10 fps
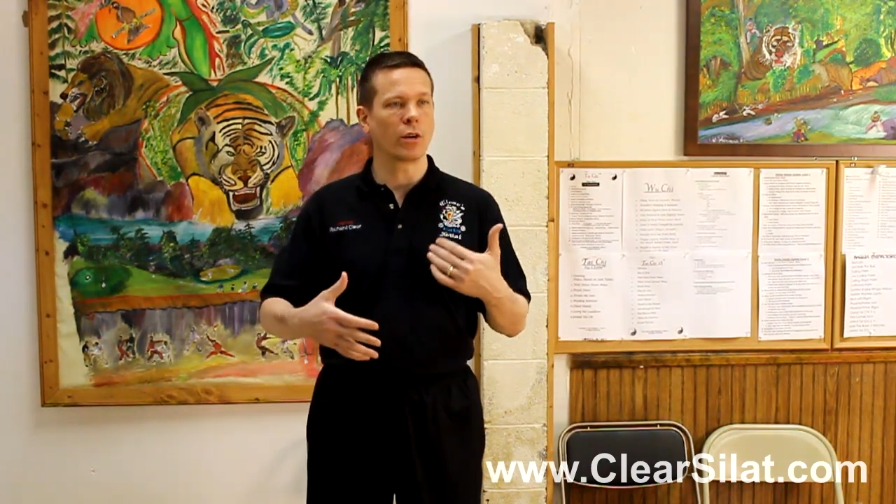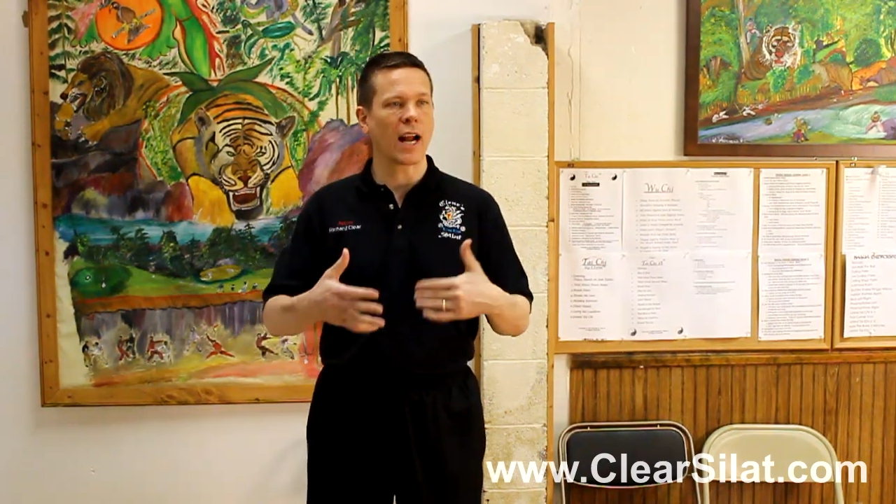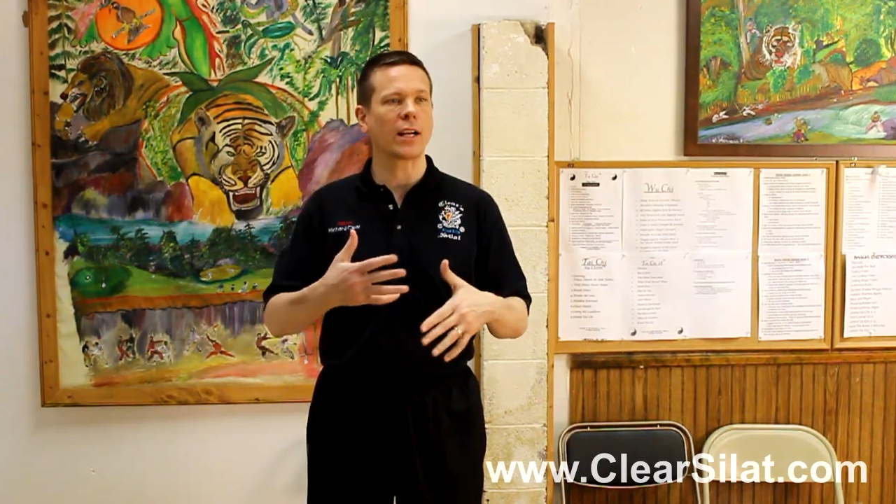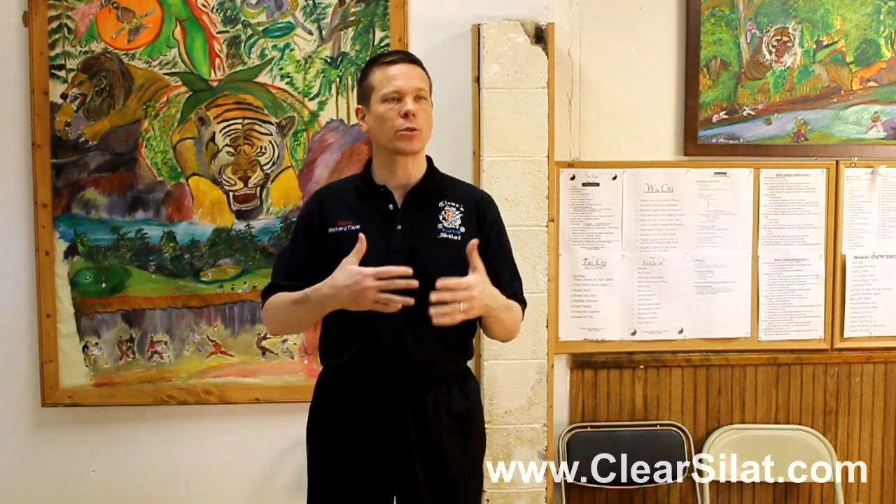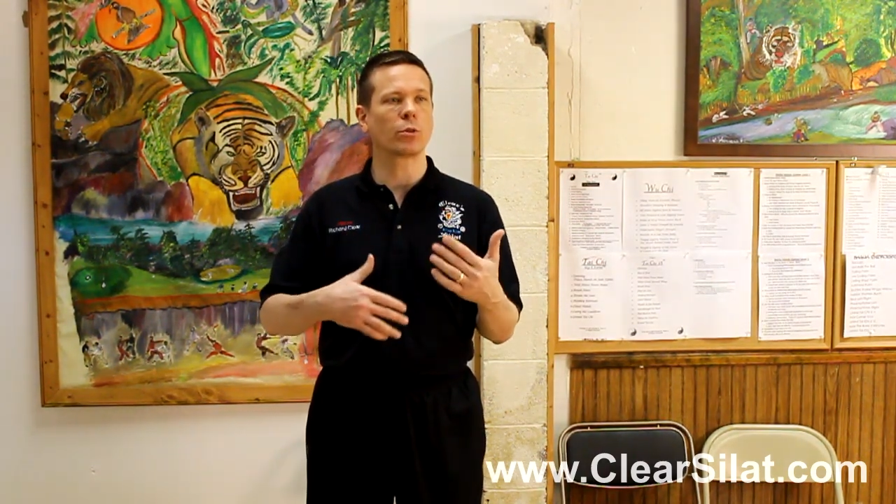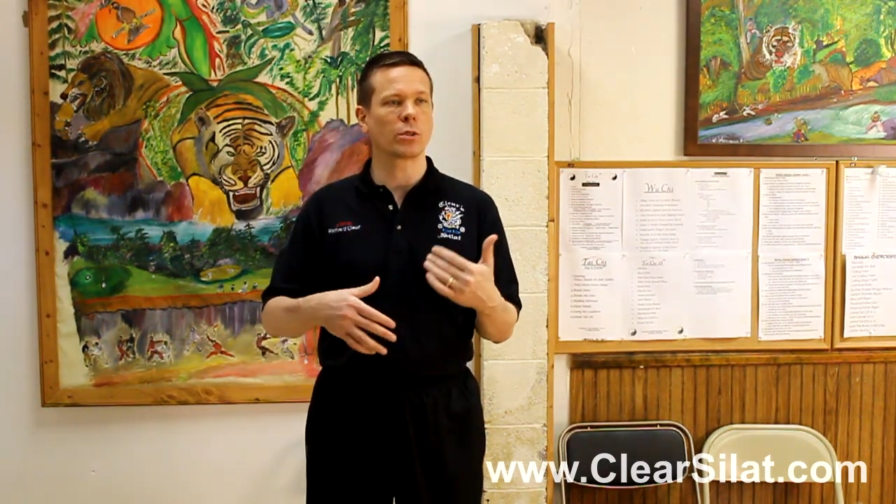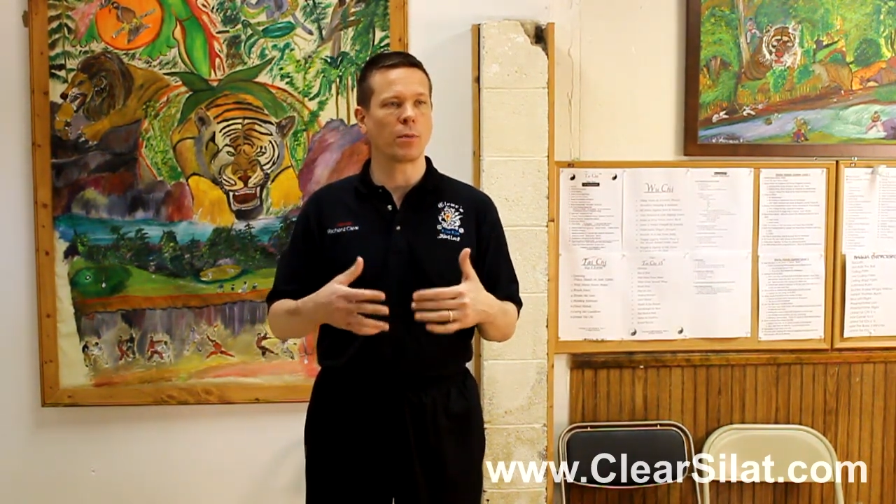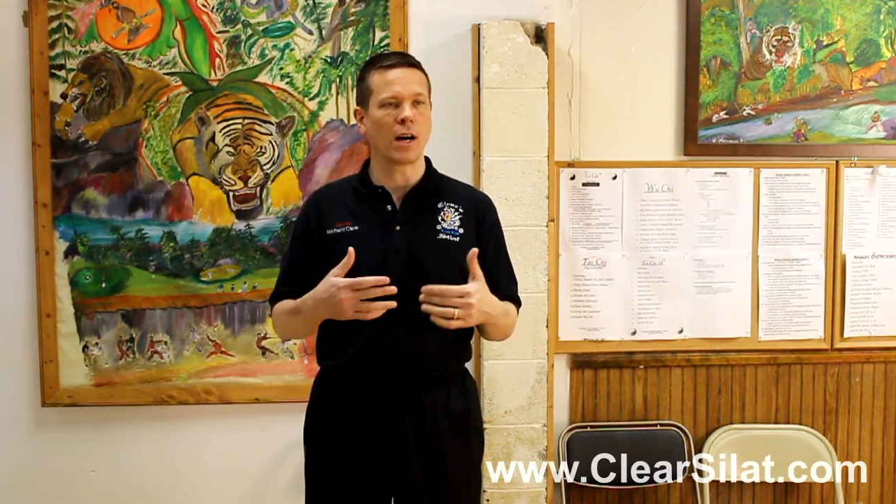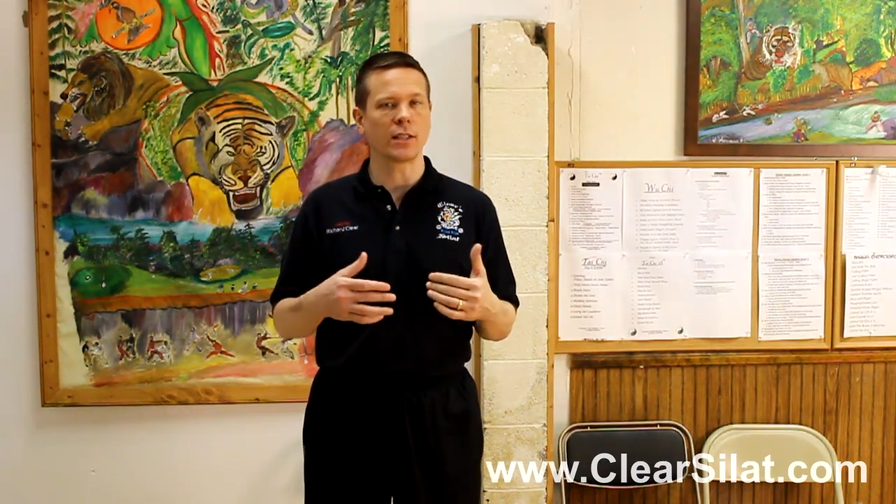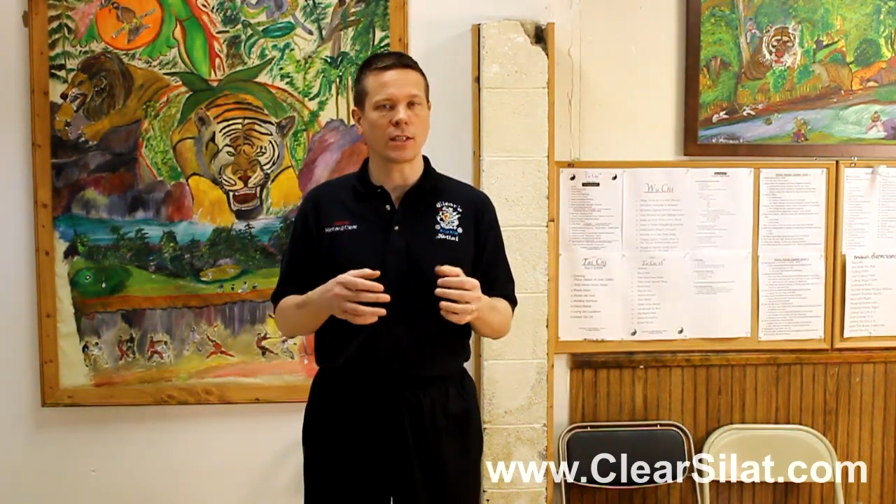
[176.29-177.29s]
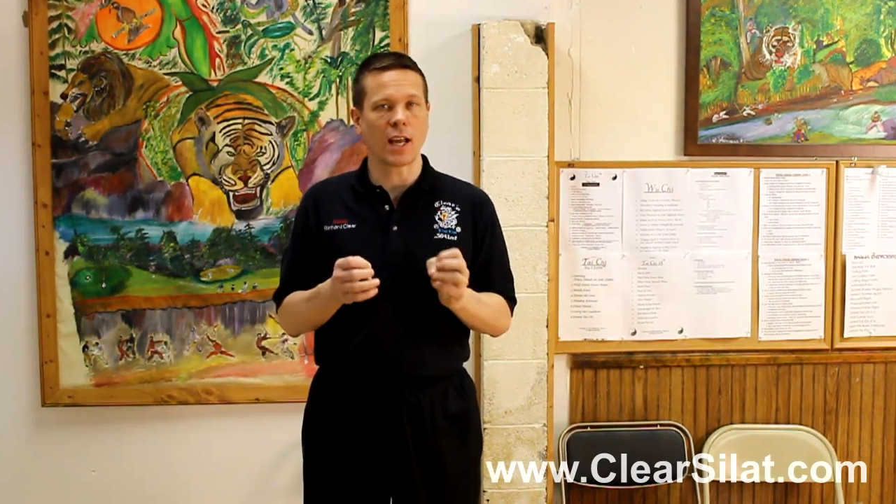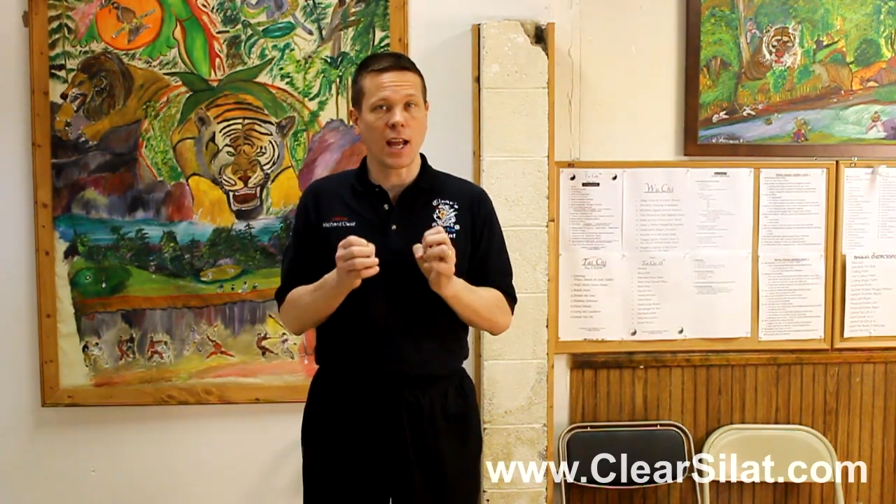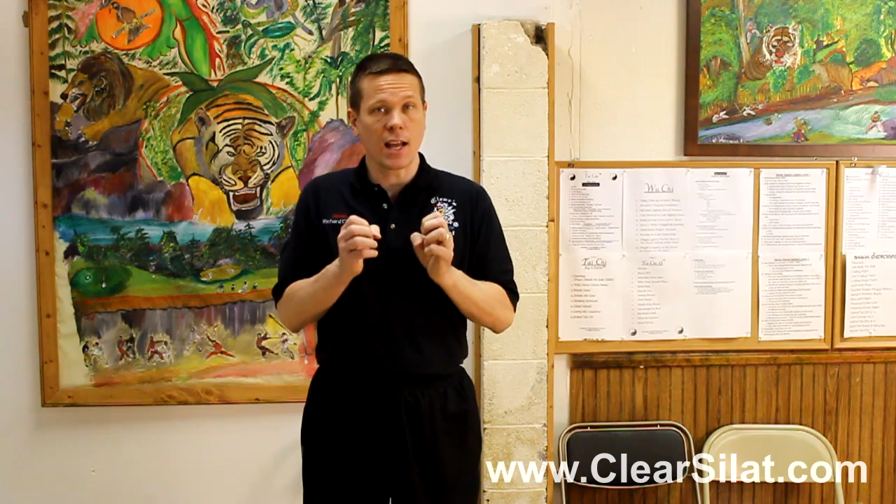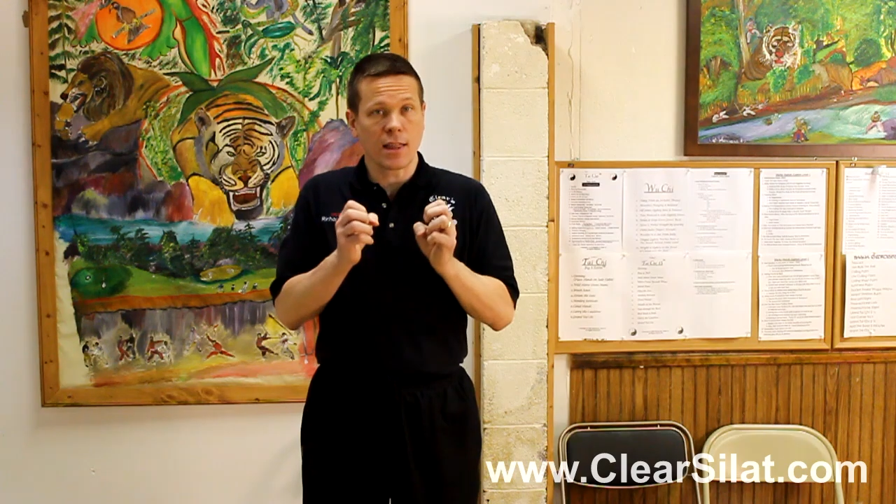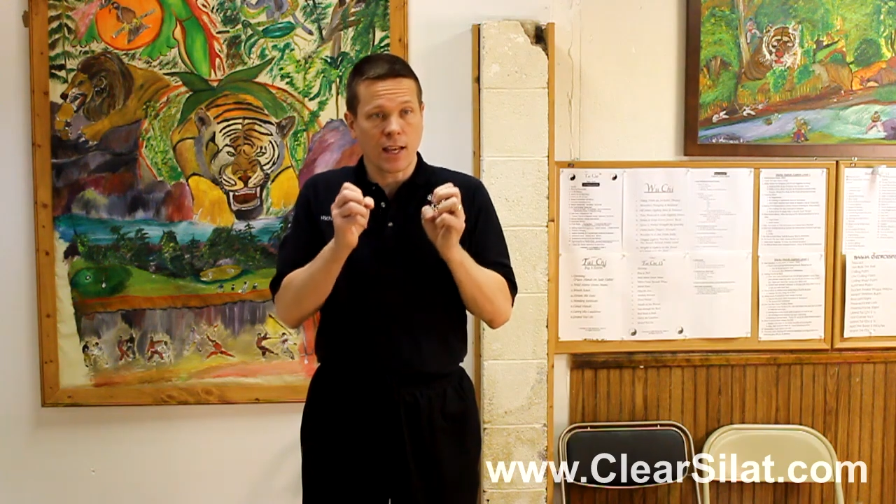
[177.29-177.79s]
natural response
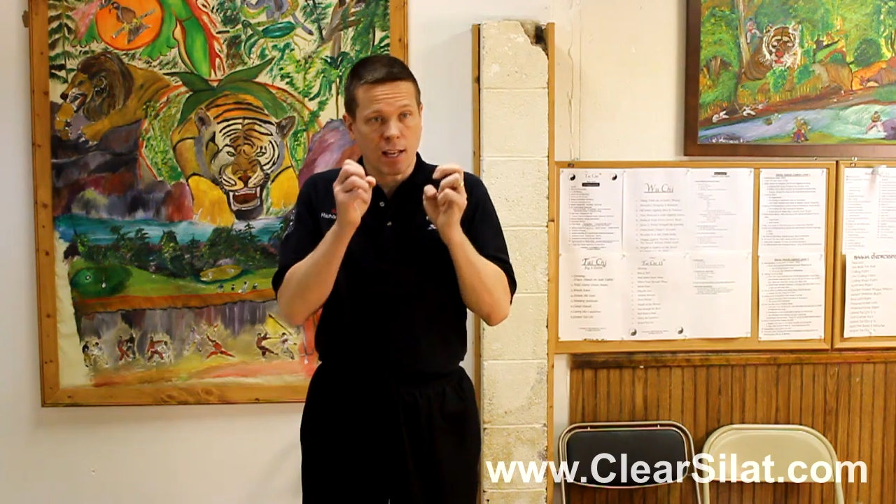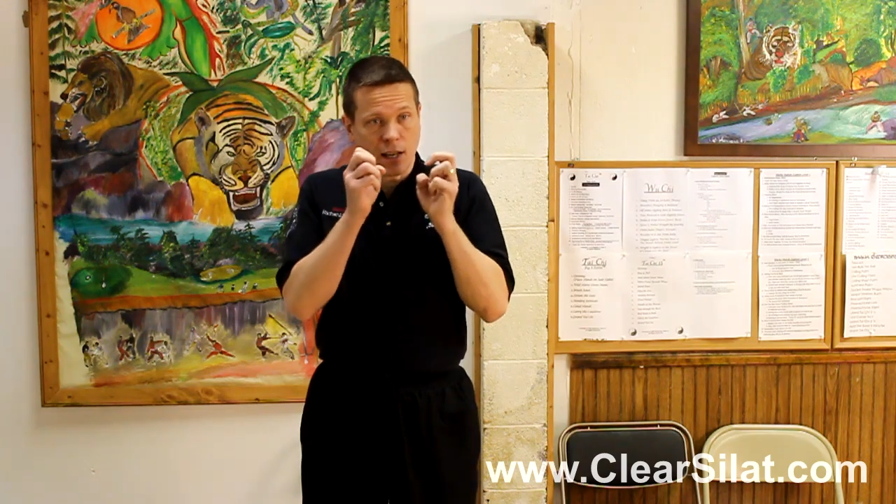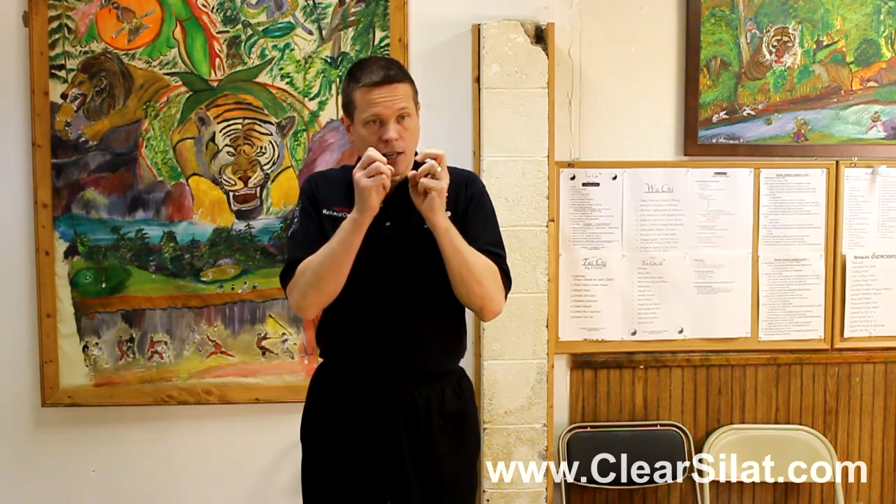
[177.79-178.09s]
and that